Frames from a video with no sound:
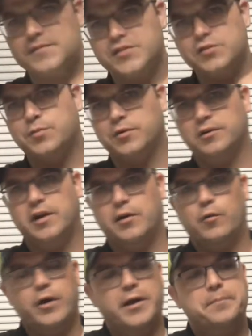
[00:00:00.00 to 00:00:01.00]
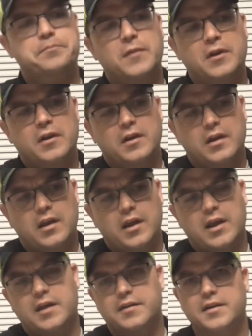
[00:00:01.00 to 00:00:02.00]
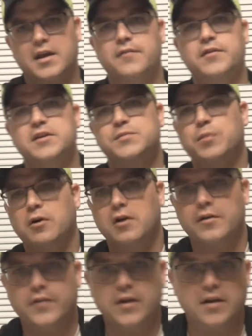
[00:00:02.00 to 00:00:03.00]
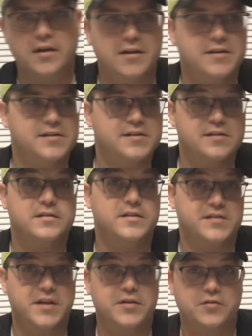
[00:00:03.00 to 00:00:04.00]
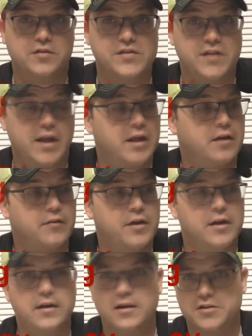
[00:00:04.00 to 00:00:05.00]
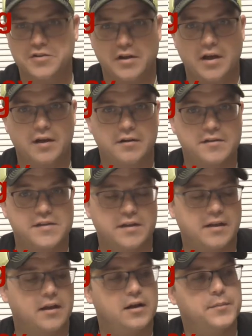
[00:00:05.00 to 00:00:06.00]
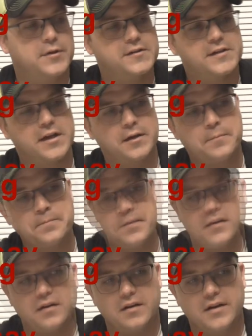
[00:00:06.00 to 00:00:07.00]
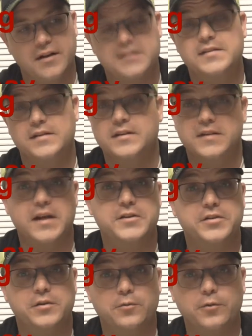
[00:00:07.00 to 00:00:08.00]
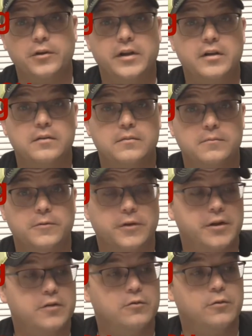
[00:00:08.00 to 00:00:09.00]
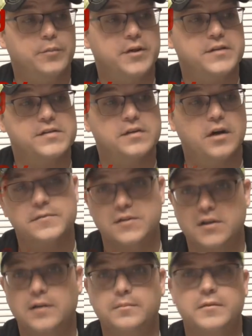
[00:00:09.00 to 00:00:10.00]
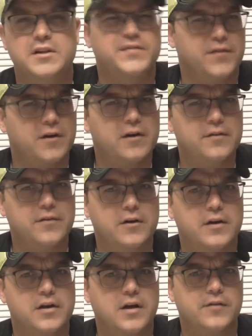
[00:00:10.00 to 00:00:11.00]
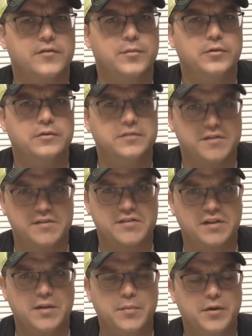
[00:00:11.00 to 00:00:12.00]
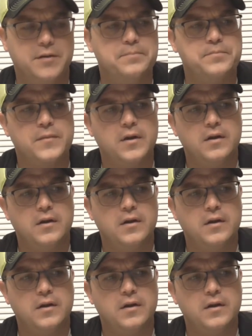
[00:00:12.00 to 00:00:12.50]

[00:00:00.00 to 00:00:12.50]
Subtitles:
lightweight. And the heaviest part of it is the central stake of it, and I'll show you how to set that up in a sec. It's actually really cool piece. It's very comfortable to sleep in,